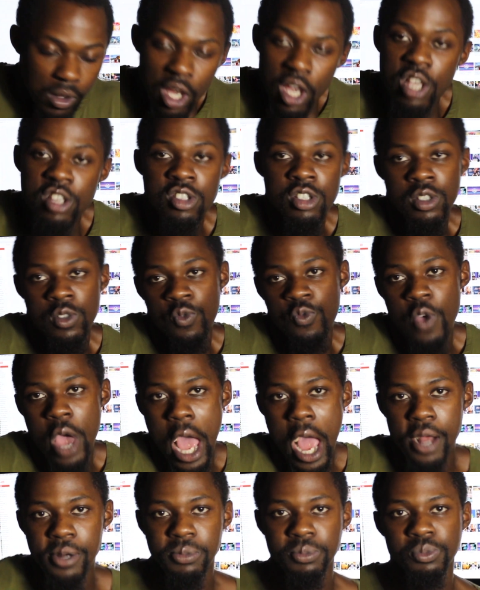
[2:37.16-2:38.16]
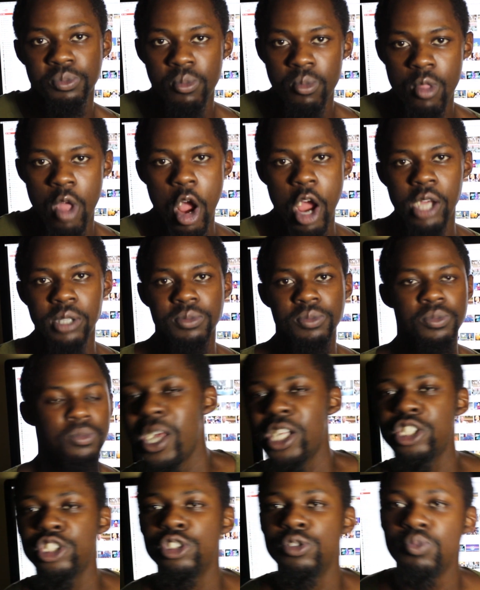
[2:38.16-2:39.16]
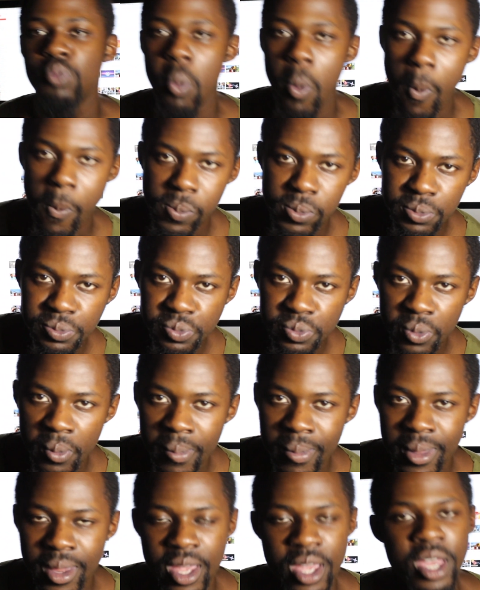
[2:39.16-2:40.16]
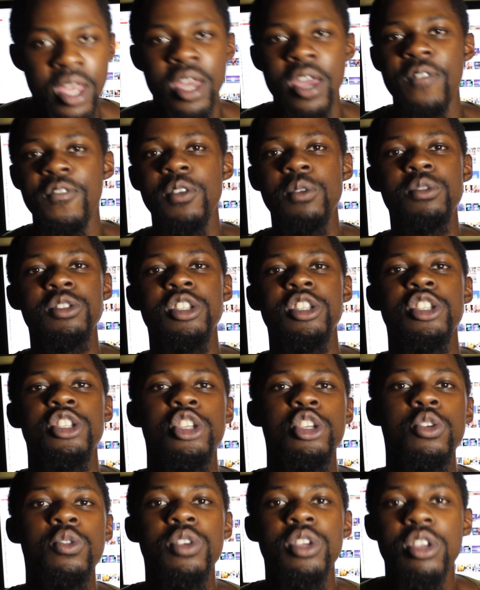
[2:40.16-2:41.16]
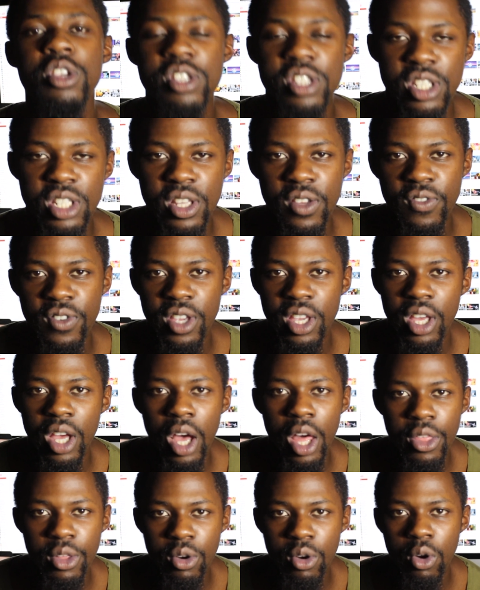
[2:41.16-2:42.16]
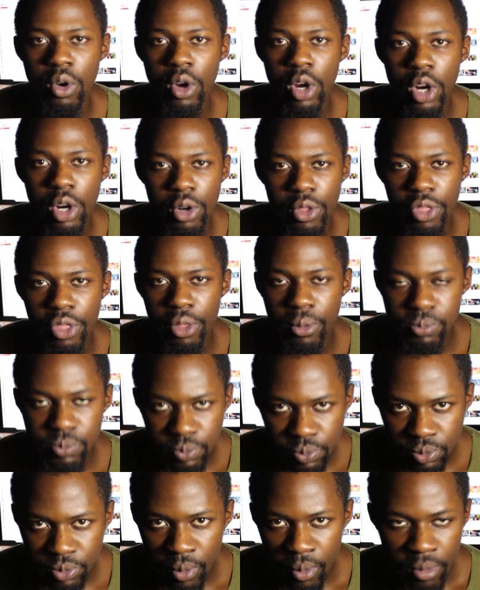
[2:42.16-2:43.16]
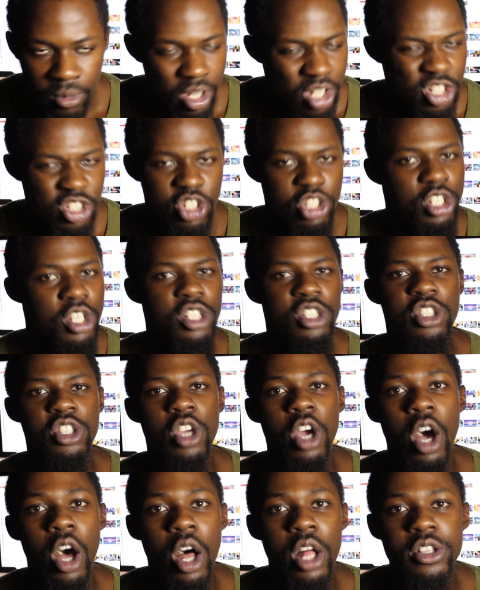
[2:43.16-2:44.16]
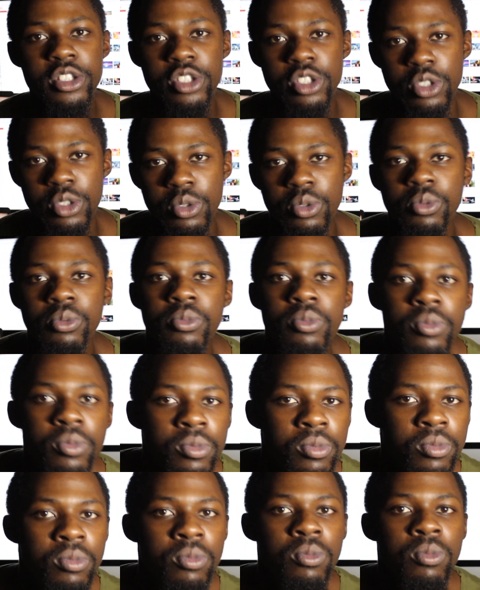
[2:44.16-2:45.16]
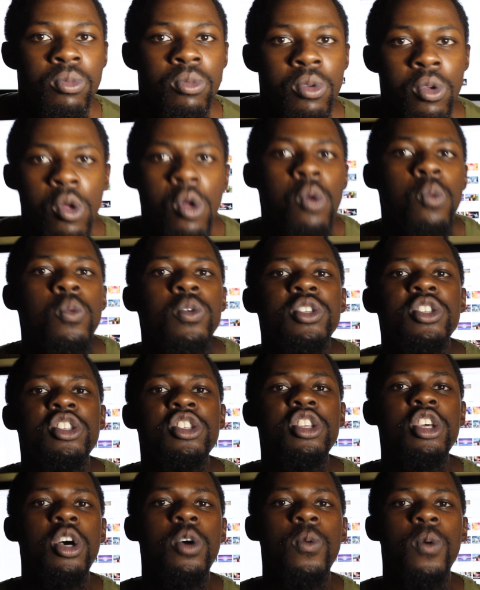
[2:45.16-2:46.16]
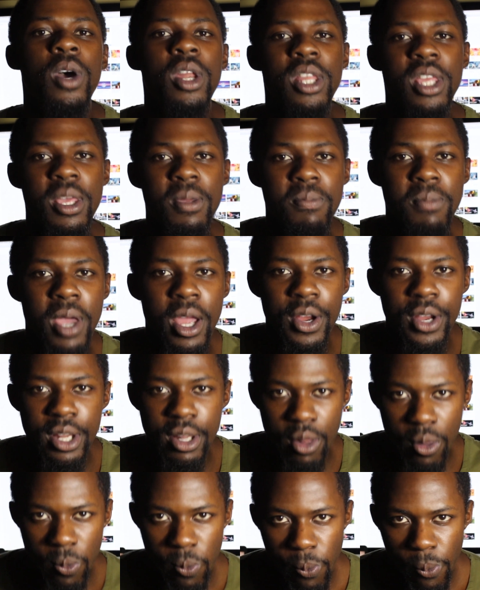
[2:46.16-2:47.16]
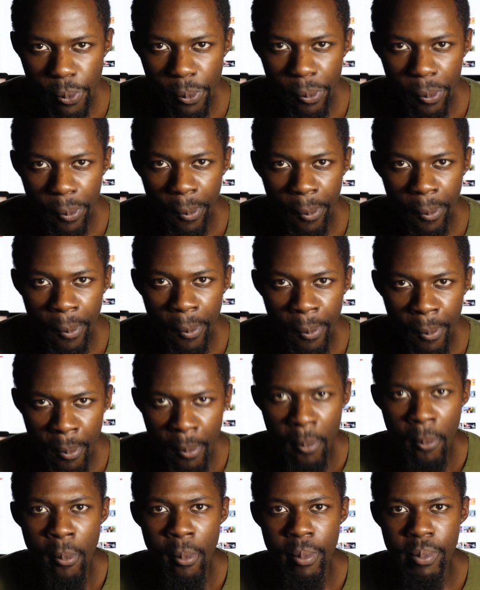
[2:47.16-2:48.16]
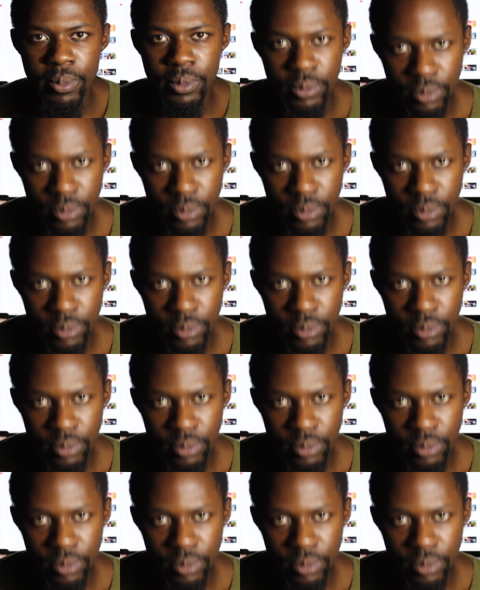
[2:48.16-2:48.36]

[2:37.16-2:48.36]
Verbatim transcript: It's just a fact. Alright, bitch, if it was just you and your significant other on earth, just y'all two, would you still want to get married? Hmm?